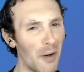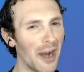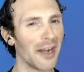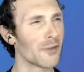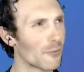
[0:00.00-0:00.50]

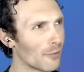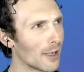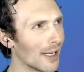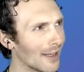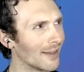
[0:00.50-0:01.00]

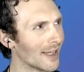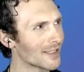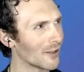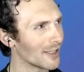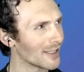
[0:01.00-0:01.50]
really,
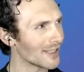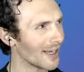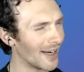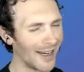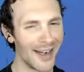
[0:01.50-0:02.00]
that's not
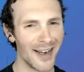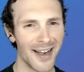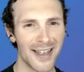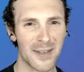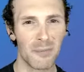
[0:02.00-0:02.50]

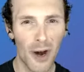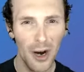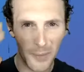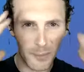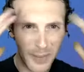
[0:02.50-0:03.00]
a
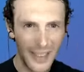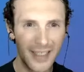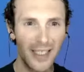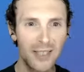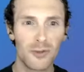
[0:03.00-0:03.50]
smart
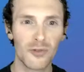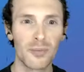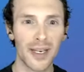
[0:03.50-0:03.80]
business move.